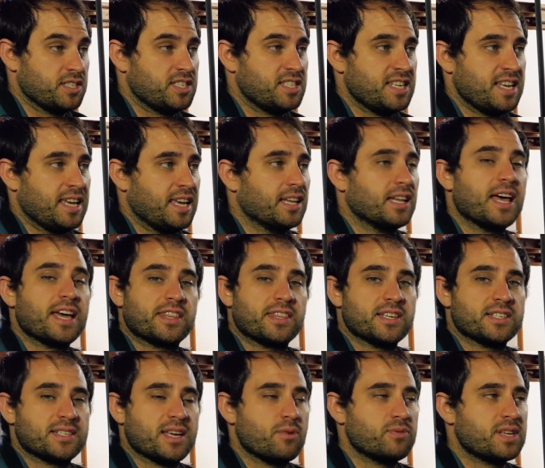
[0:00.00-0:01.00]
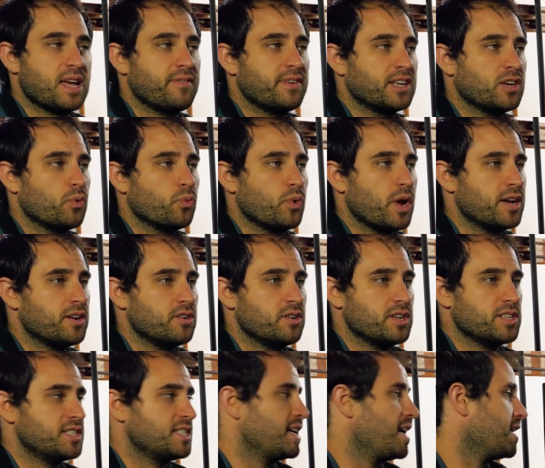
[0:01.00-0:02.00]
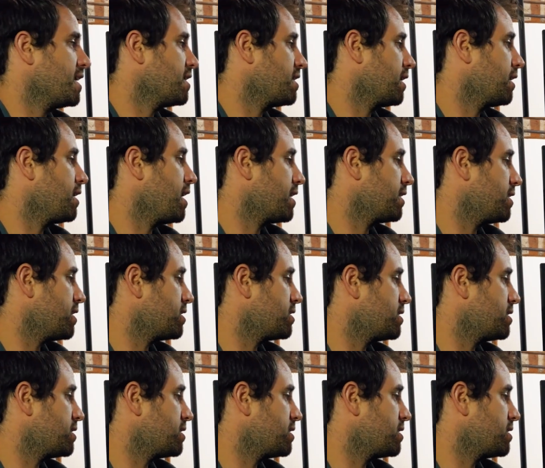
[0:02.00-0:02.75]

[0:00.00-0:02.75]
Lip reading: seeing it like this. I was having to render to see anything like this.